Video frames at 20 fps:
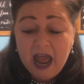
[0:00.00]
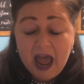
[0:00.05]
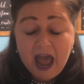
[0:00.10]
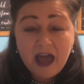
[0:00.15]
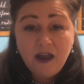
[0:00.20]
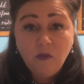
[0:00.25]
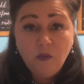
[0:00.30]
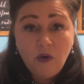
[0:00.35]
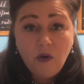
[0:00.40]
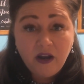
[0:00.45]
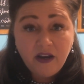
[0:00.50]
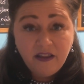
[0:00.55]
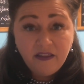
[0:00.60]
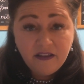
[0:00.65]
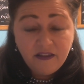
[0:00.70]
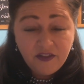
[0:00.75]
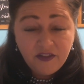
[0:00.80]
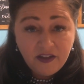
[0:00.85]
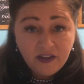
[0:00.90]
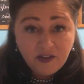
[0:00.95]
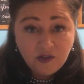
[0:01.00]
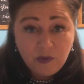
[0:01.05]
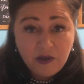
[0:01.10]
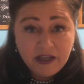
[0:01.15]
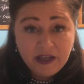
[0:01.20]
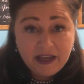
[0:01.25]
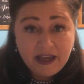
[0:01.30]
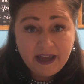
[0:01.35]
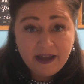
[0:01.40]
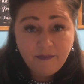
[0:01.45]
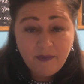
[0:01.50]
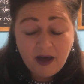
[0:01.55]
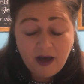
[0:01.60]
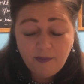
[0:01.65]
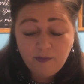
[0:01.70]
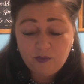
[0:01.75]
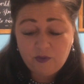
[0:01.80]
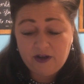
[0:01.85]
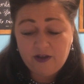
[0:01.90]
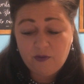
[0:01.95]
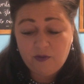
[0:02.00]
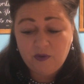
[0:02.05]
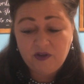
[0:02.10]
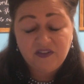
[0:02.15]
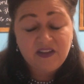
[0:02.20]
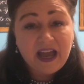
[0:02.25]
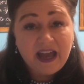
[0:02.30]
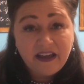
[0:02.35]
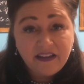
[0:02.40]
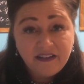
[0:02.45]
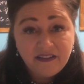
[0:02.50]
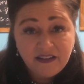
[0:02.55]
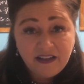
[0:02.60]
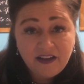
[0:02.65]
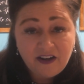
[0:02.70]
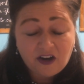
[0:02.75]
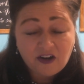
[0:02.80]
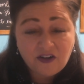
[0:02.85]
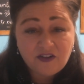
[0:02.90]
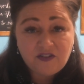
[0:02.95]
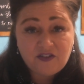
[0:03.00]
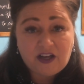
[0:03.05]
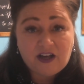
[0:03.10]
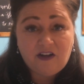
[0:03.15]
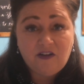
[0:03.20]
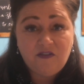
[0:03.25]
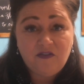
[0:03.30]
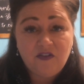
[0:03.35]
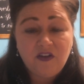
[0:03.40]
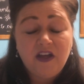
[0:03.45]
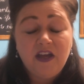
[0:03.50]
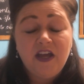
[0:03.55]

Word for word: And one of the things we came up with was asking ourselves,